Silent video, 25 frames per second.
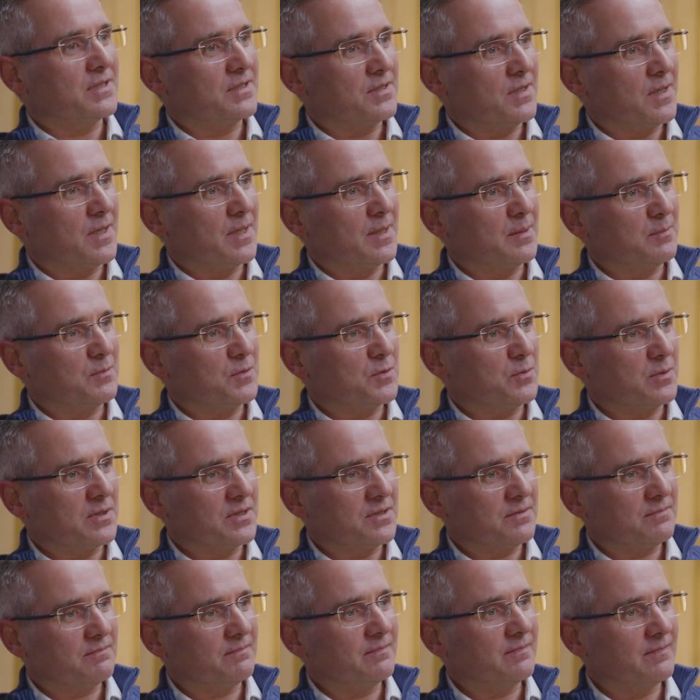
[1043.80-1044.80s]
times,
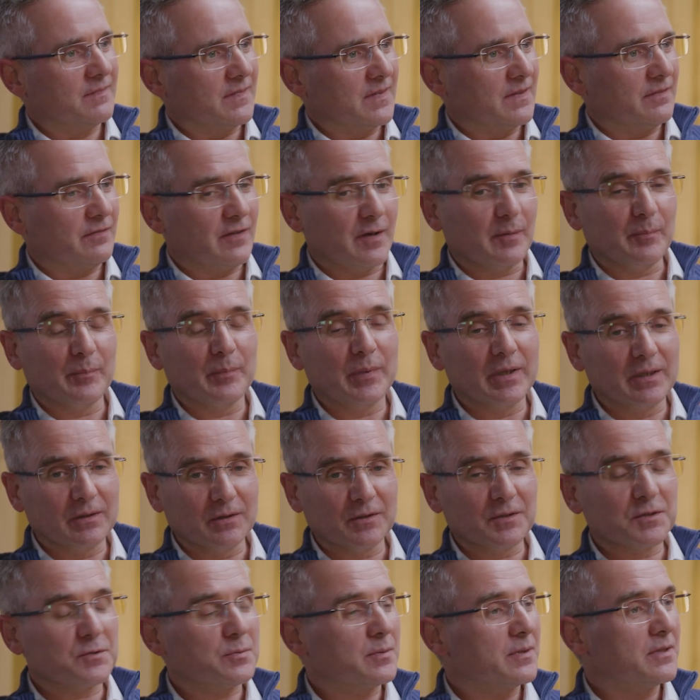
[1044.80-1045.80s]
which, if I'm being
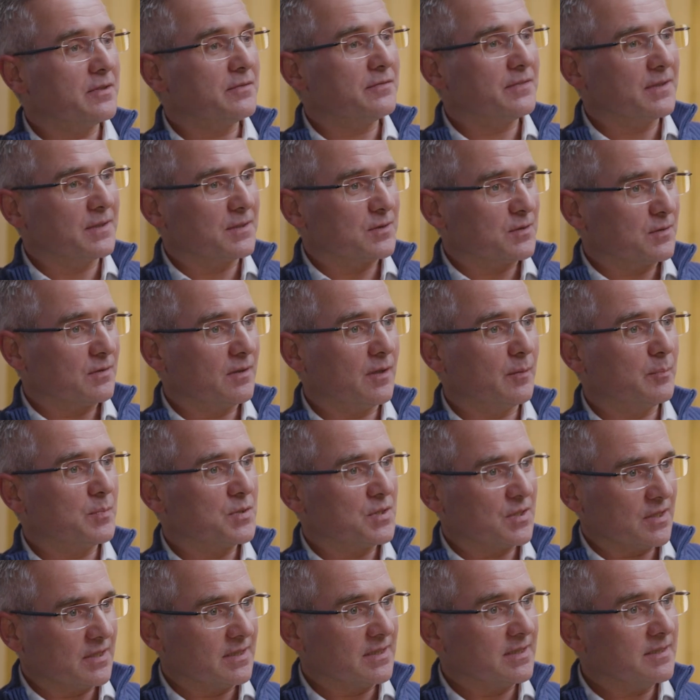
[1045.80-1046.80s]
honest with you, feels
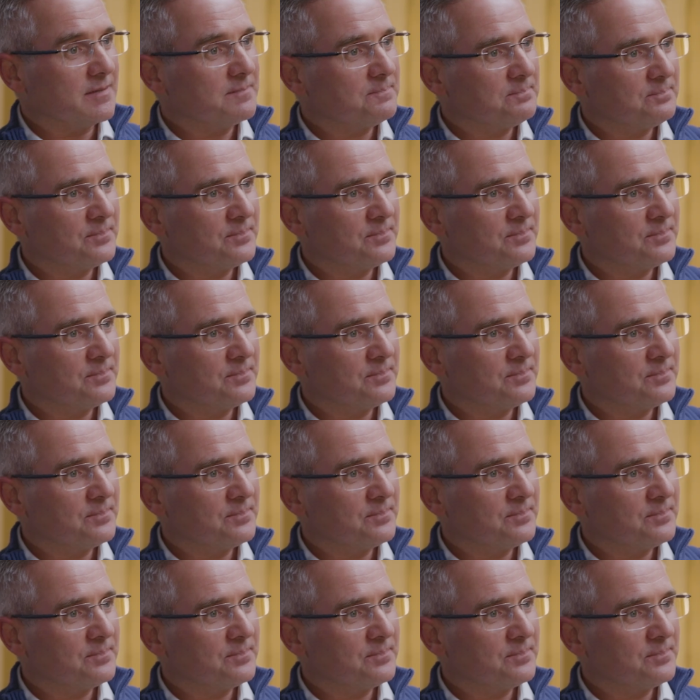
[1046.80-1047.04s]
obscene.